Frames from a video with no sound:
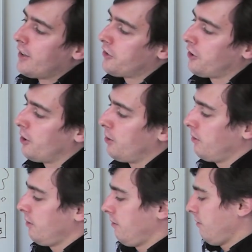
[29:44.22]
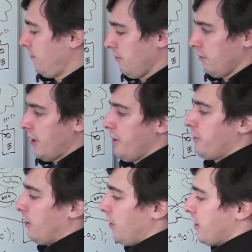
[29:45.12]
So,
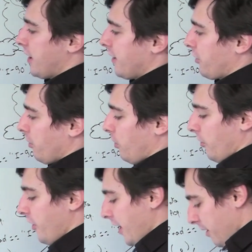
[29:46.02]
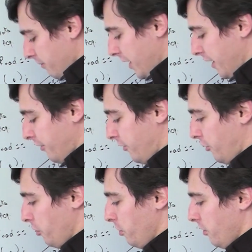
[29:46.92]
if you look at this whole thing, we
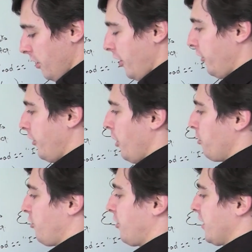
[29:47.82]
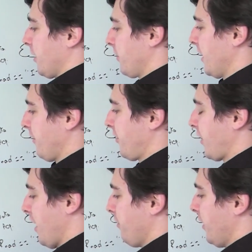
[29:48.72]
have two unknowns here. We have
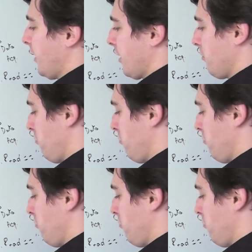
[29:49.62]
traffic